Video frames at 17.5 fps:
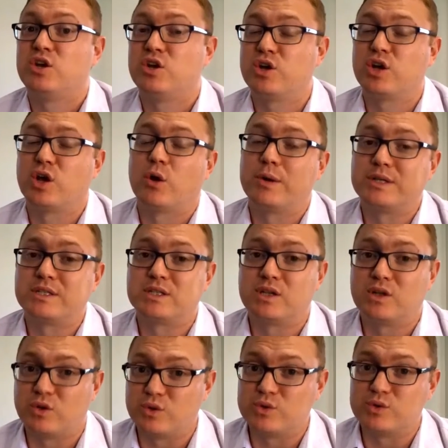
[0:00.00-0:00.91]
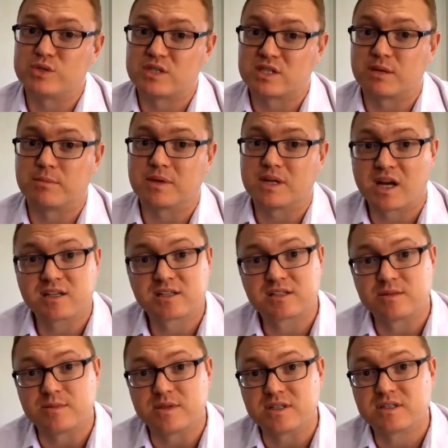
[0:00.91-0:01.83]
you're going to lose some
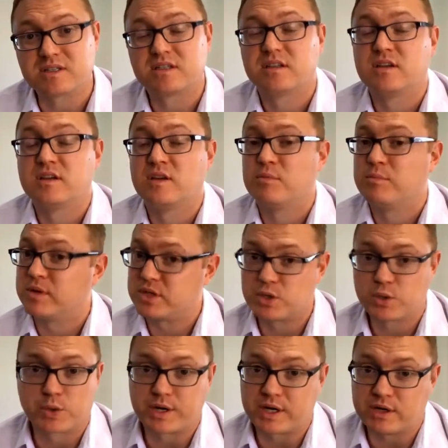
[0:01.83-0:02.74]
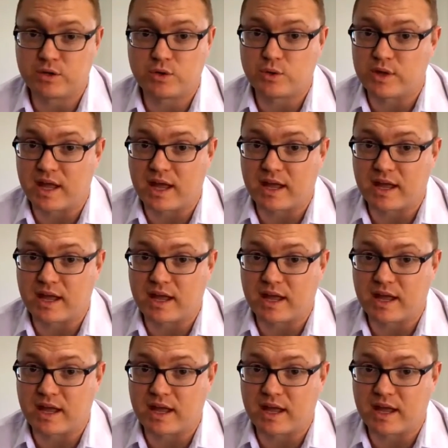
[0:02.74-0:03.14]
customers. But you already knew